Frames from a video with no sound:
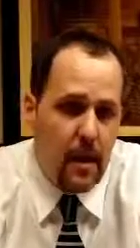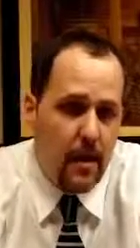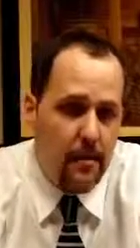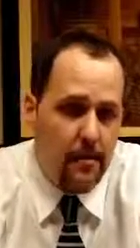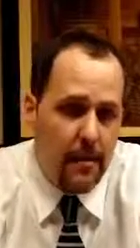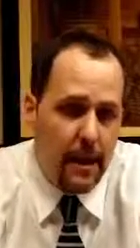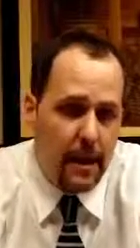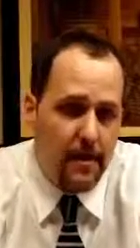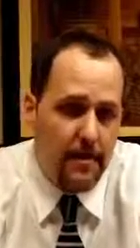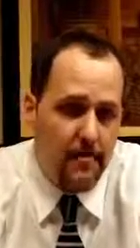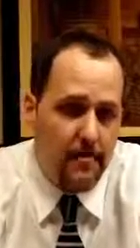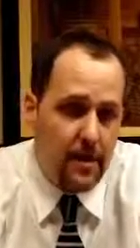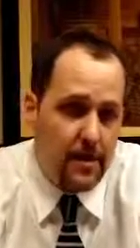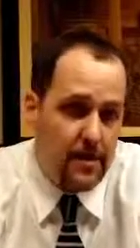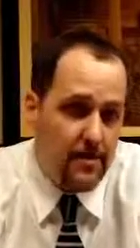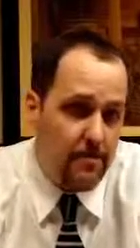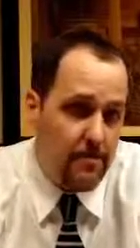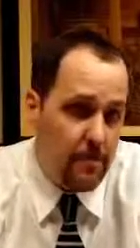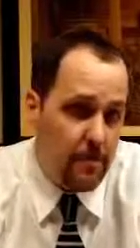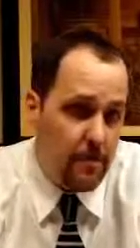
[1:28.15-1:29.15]
A plaintiff
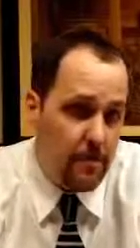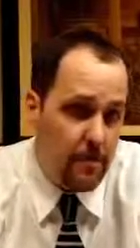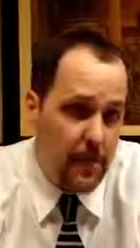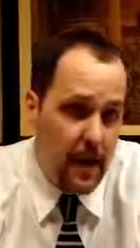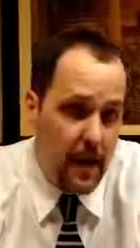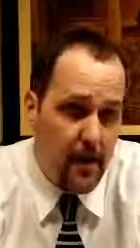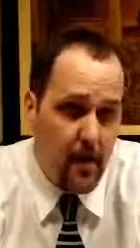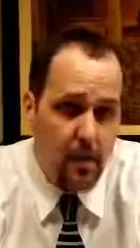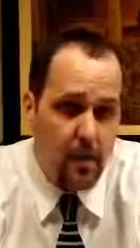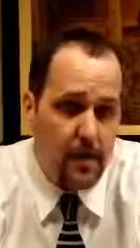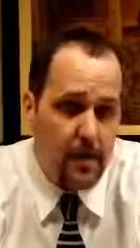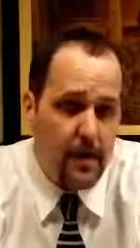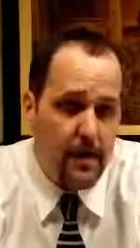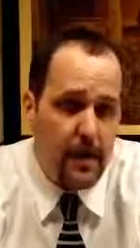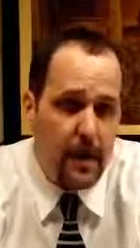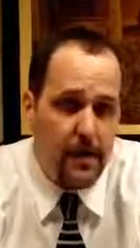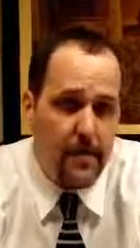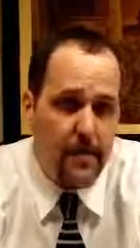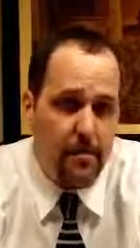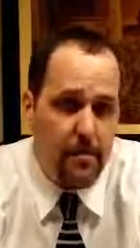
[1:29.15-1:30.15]
must prove not only
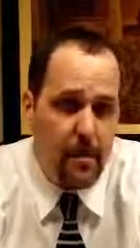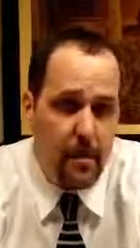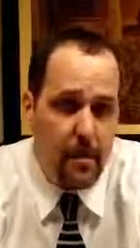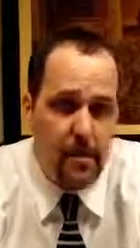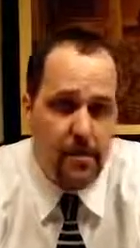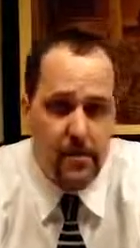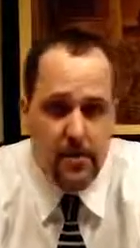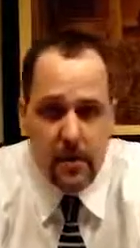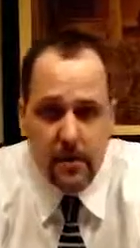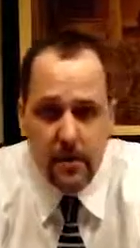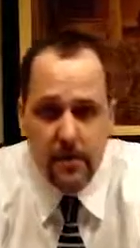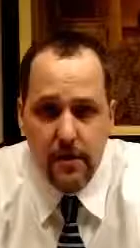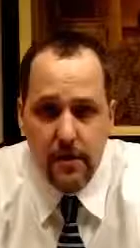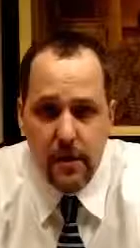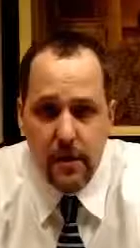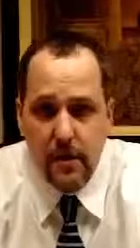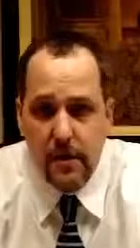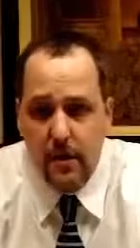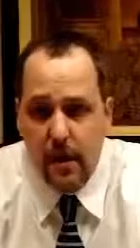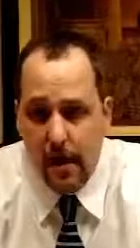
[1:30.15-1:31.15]
that the bar served
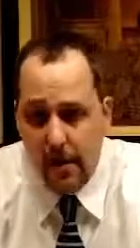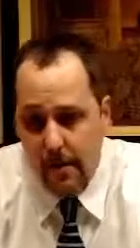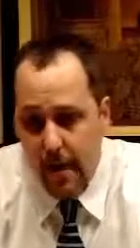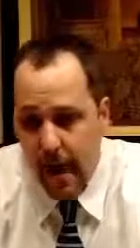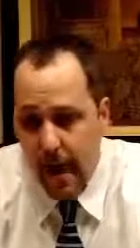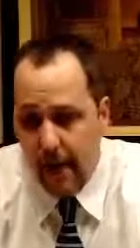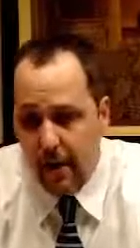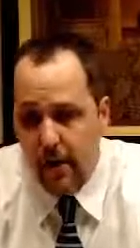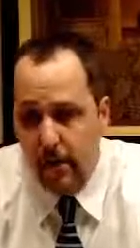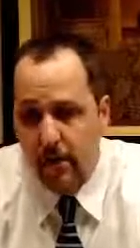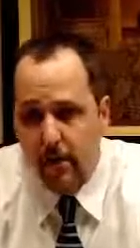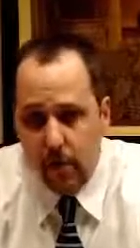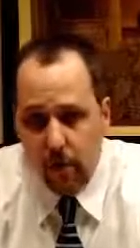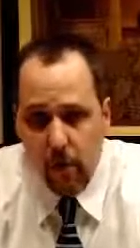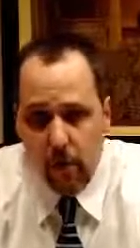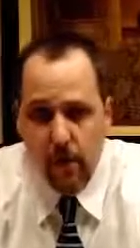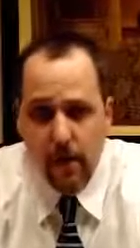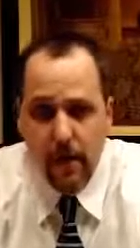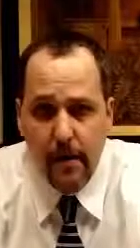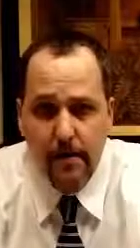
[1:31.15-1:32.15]
a minor
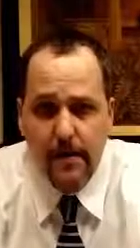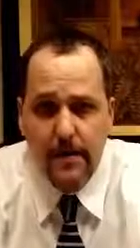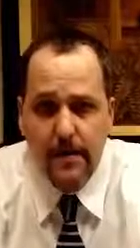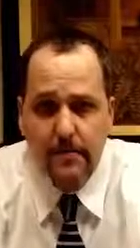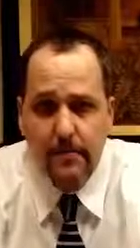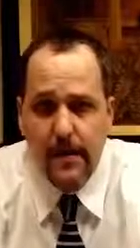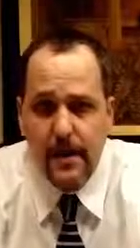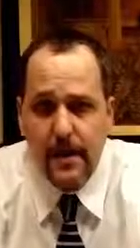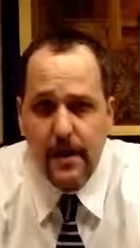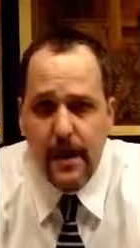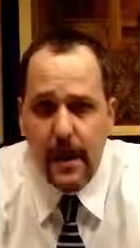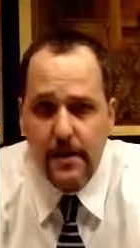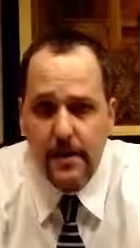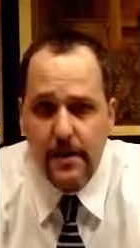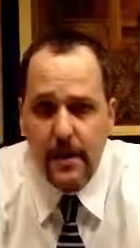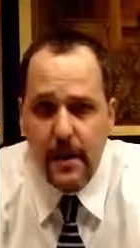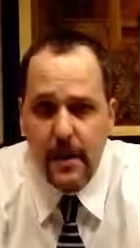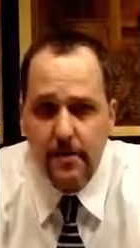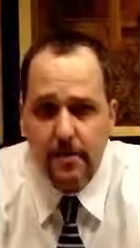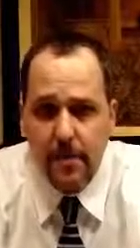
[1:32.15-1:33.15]
or a visibly
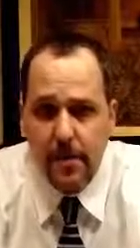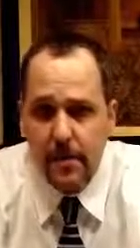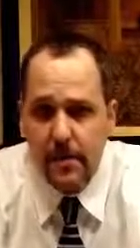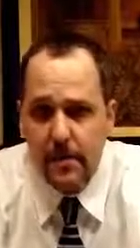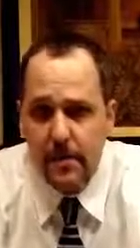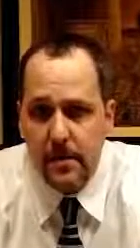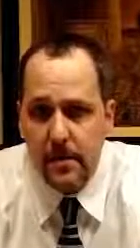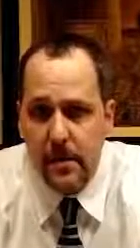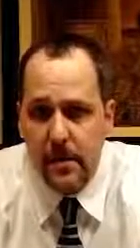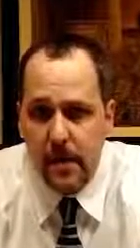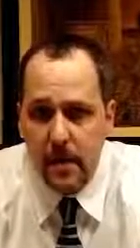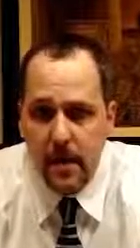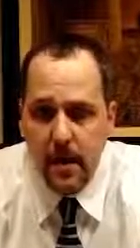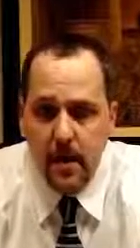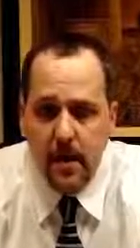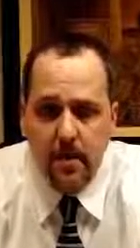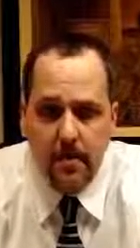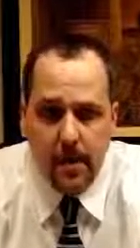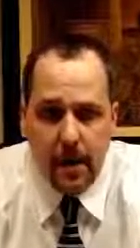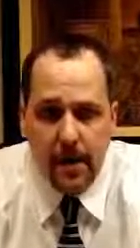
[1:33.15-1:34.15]
intoxicated person,
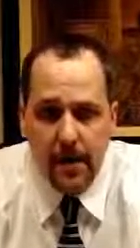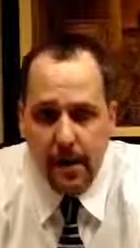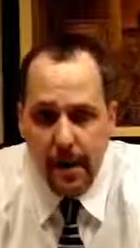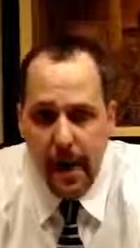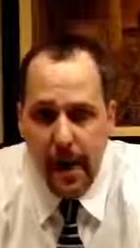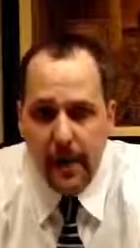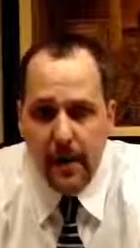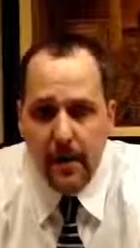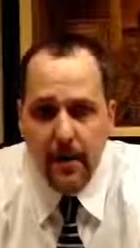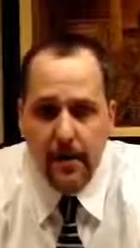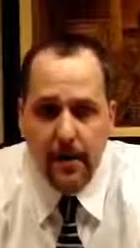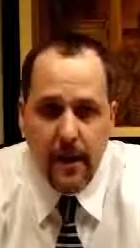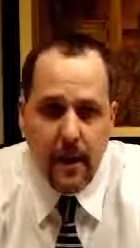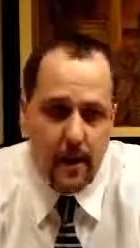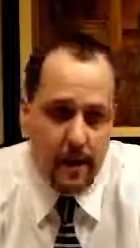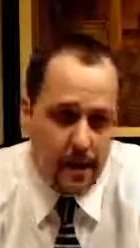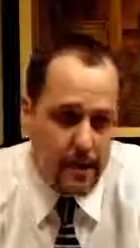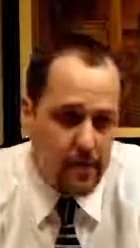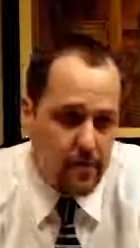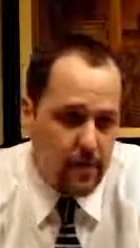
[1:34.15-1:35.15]
but that
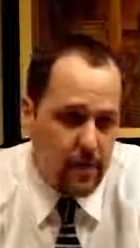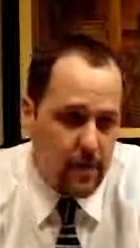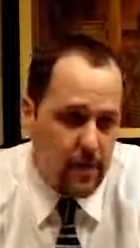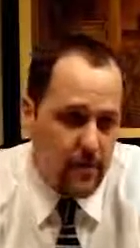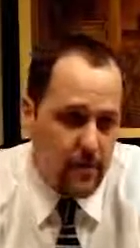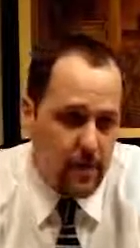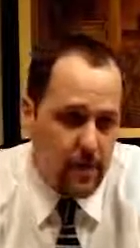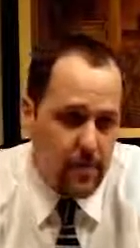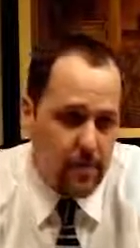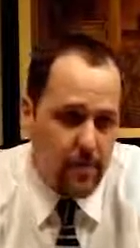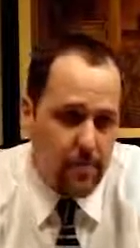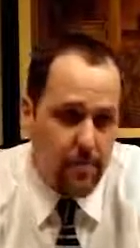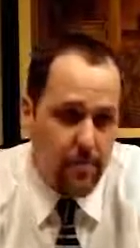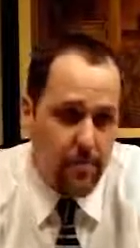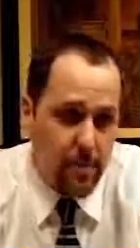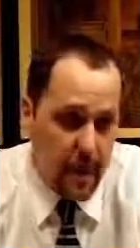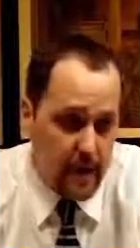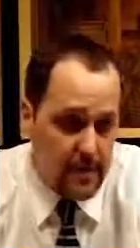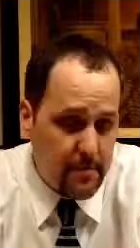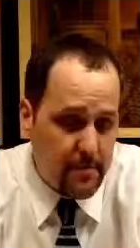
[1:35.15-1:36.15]
their injury was
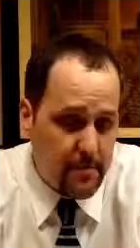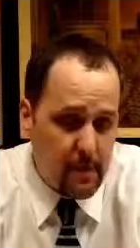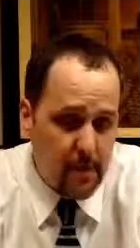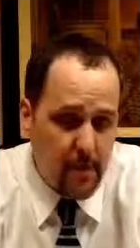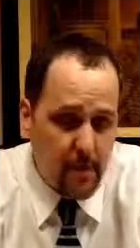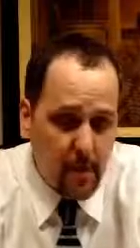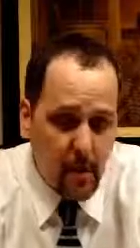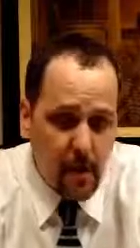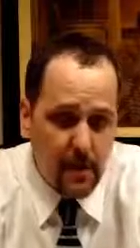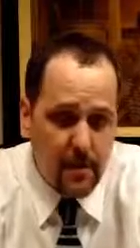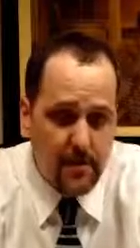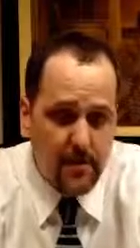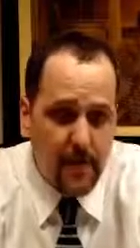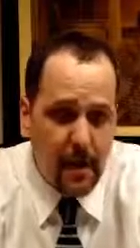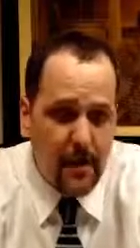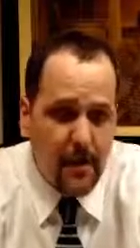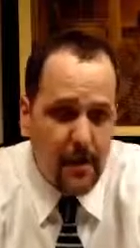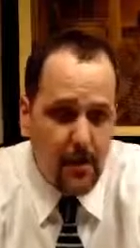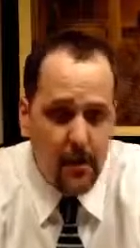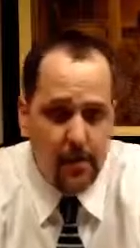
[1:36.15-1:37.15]
proximately caused
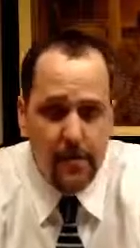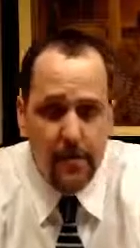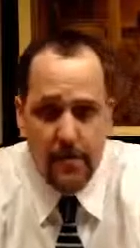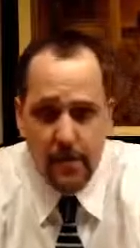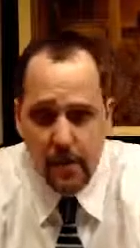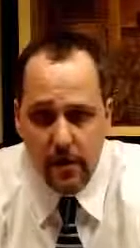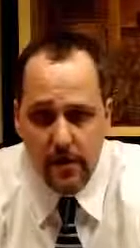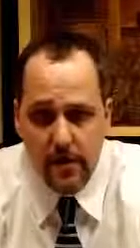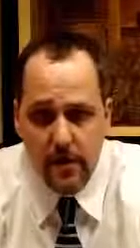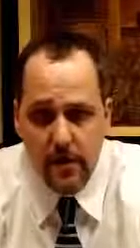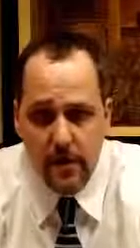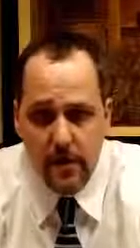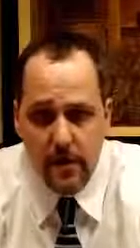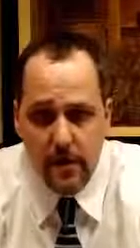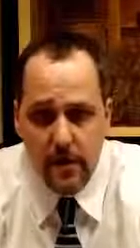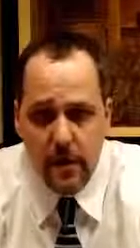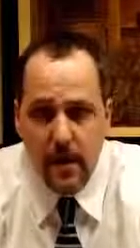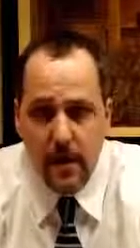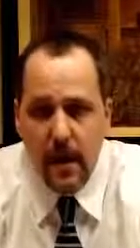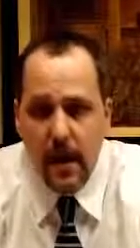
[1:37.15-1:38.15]
by the overservice
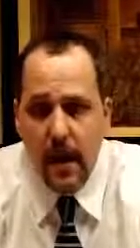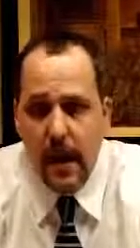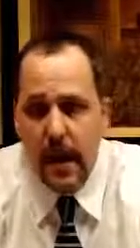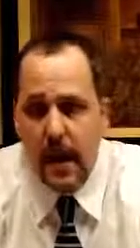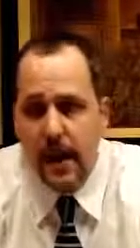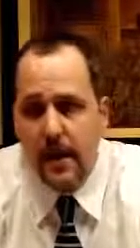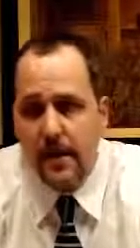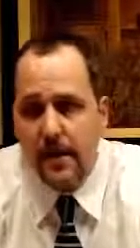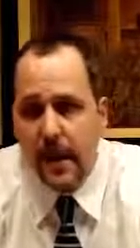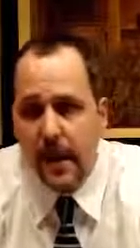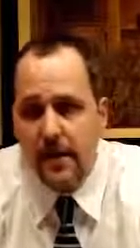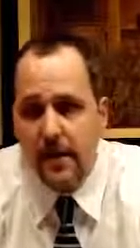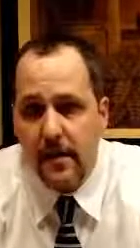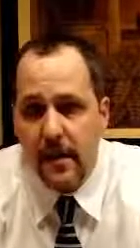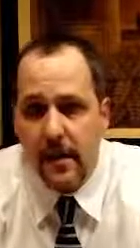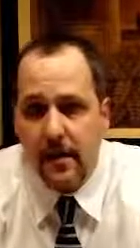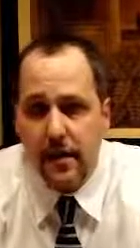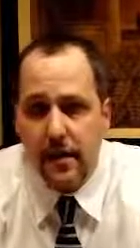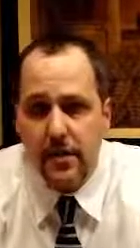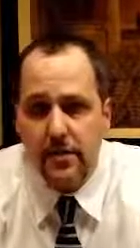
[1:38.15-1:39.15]
and that
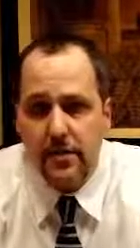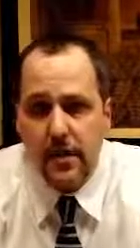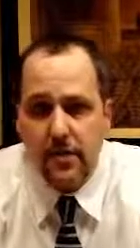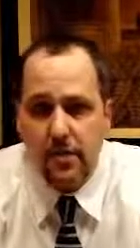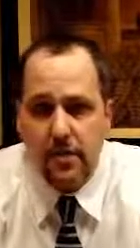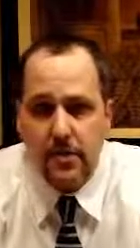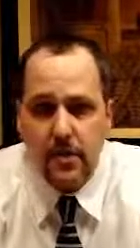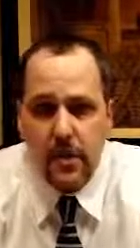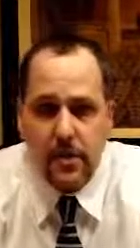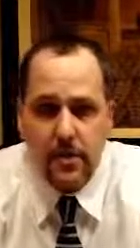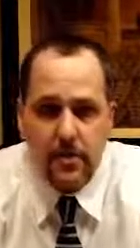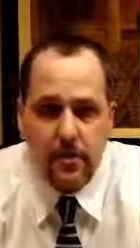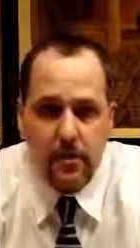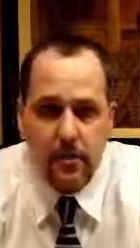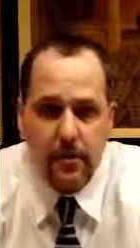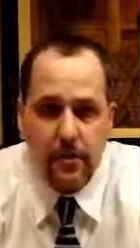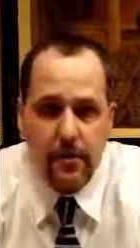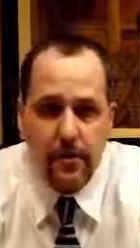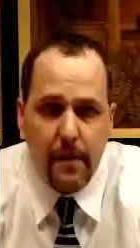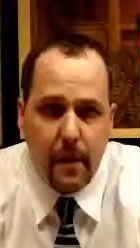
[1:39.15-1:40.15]
their injury was
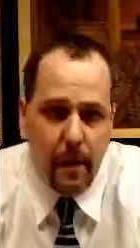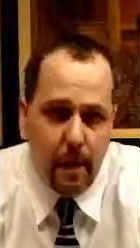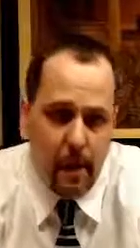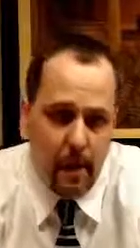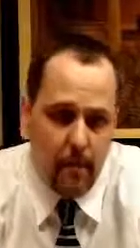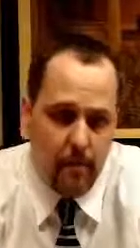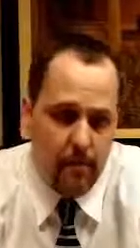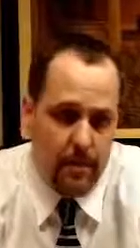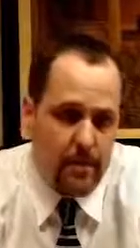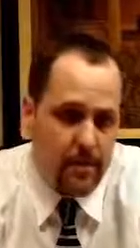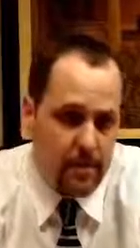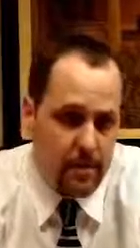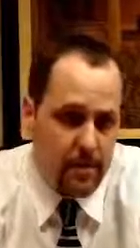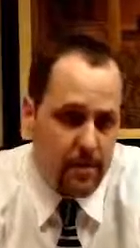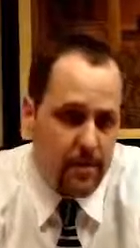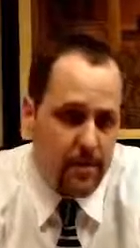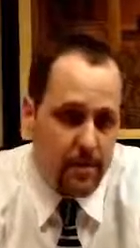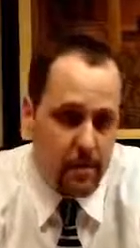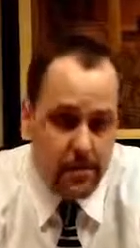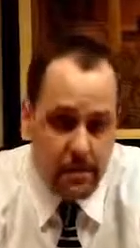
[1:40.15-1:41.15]
also uh,
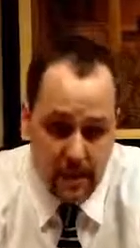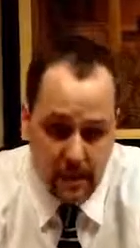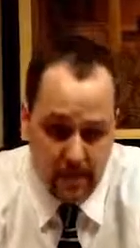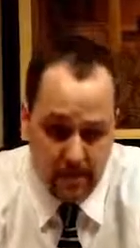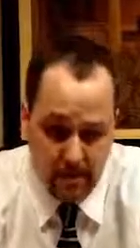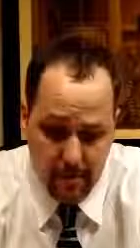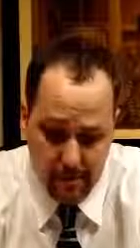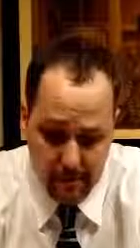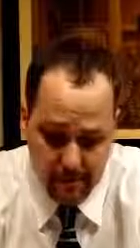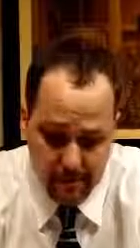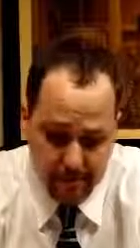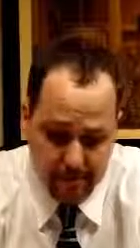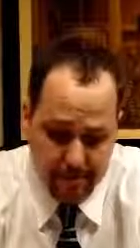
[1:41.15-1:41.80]
reasonably foreseeable.